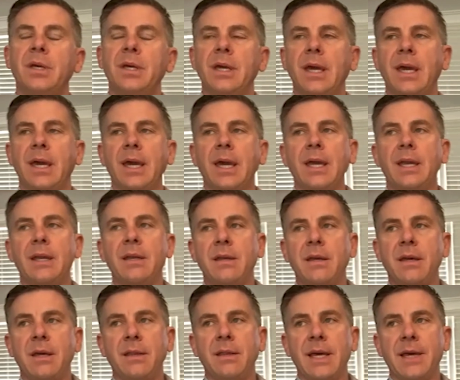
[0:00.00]
And
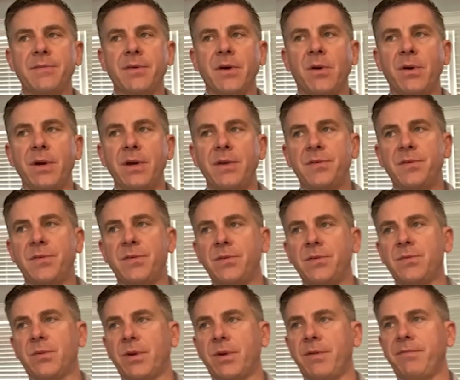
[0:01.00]
that's always
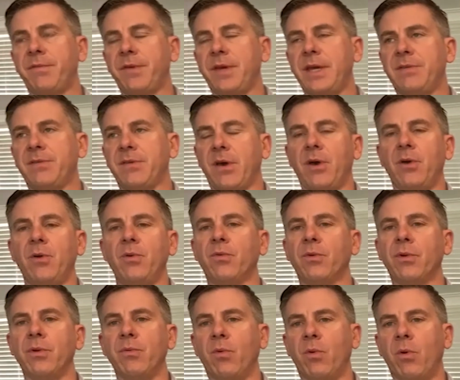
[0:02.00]
sort of its own
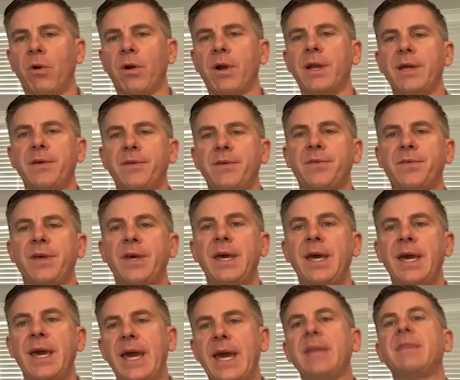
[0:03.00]
reward is,
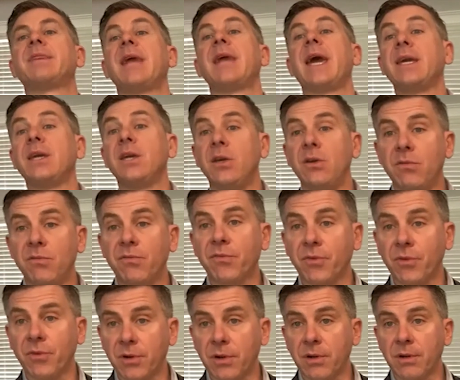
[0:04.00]
hey, thank you
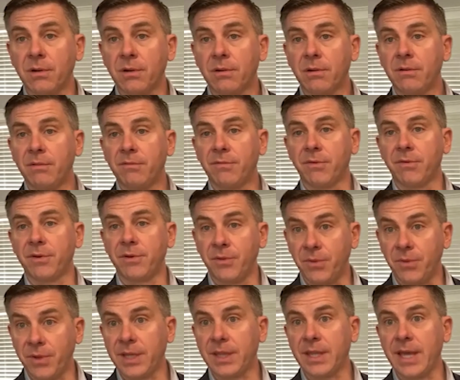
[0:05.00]
for
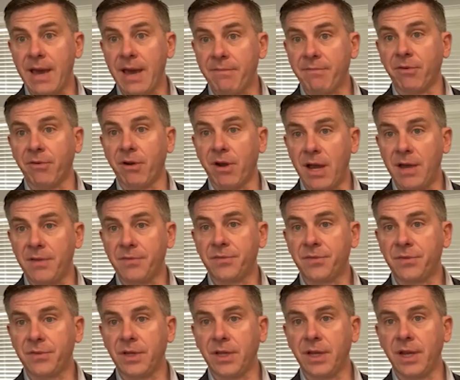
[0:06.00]
doing that for
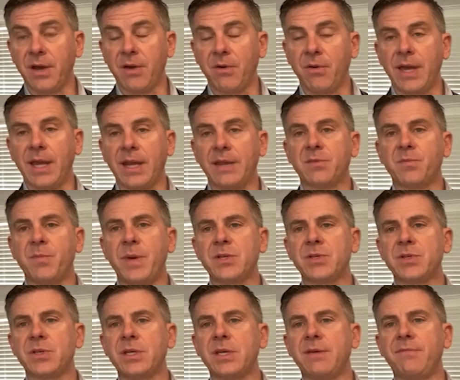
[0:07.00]
us, and
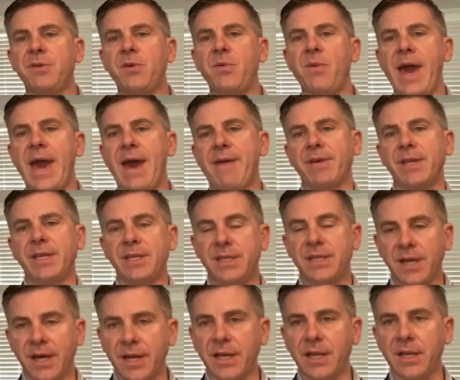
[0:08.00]
especially if you haven't
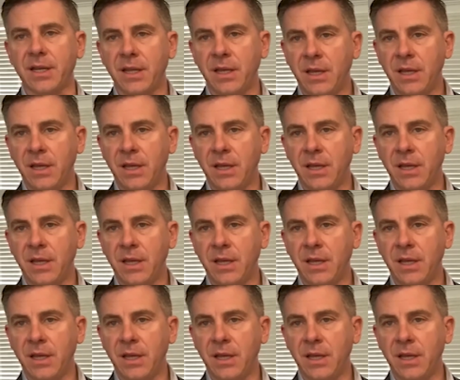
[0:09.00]
done it